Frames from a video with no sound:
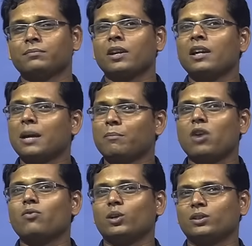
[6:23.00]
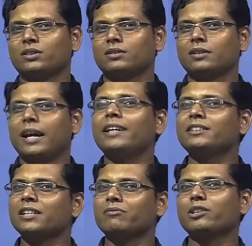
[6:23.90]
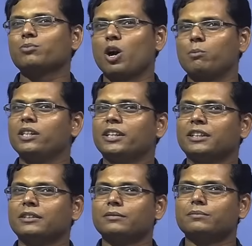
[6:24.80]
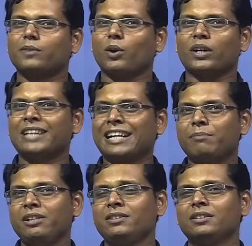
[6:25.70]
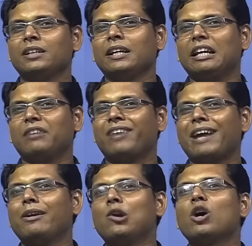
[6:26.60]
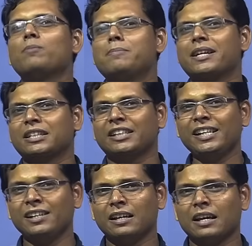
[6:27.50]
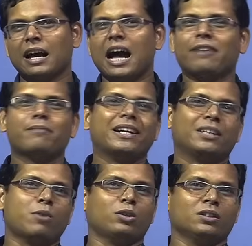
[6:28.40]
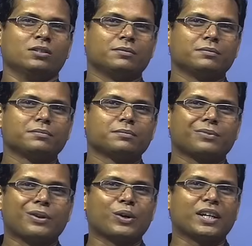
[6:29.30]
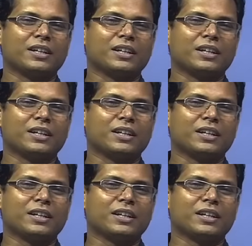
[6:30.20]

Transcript: number of words, and it's an inverse probability. Okay. That means if I have a lower perplexity, I have a better model. Okay.